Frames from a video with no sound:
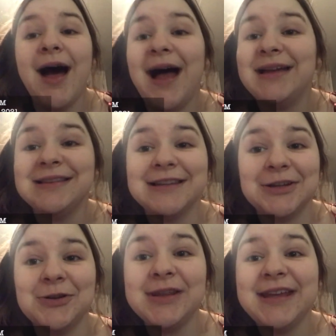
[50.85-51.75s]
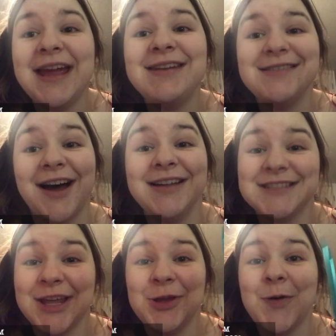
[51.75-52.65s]
I literally cannot
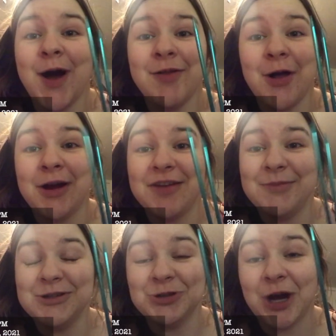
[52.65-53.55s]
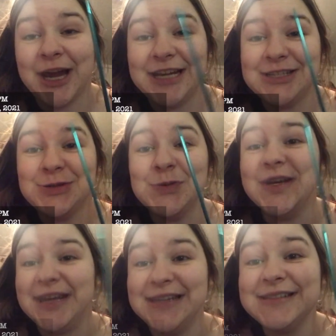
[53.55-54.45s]
tell you how long I've been trying to
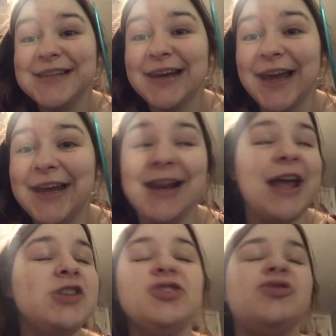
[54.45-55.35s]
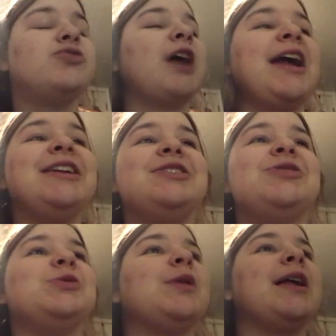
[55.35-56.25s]
knit tonight, just trying to
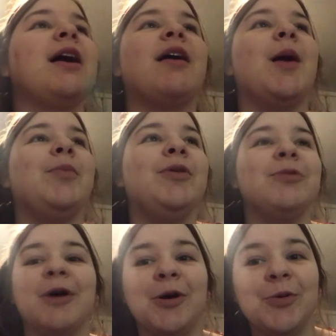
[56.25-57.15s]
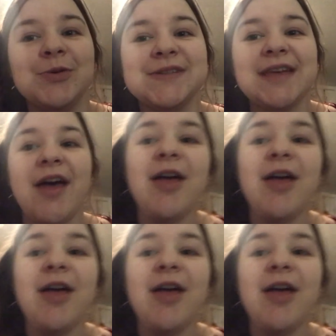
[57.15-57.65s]
do like a couple rows.